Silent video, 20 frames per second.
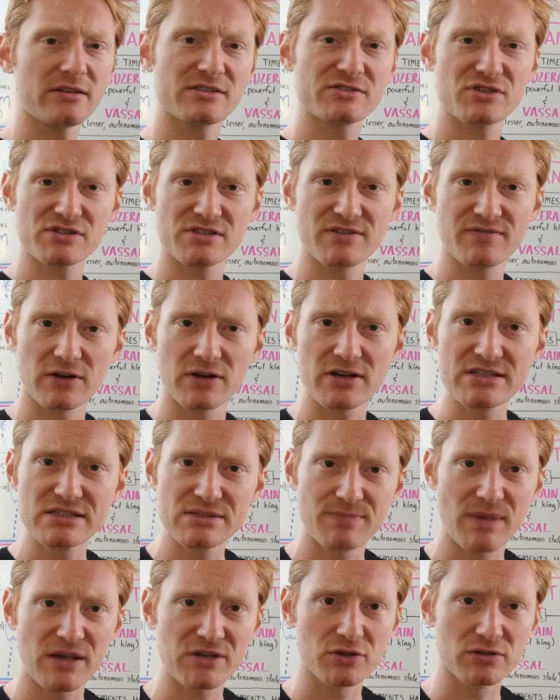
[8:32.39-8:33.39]
It's just a very
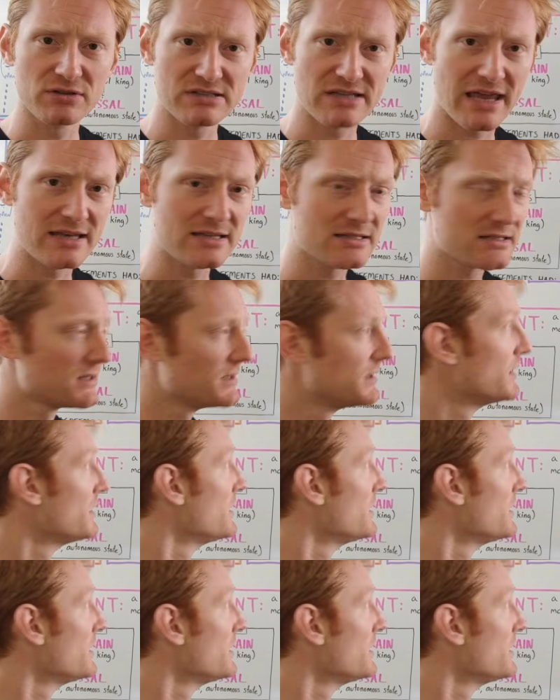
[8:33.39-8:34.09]
special tent.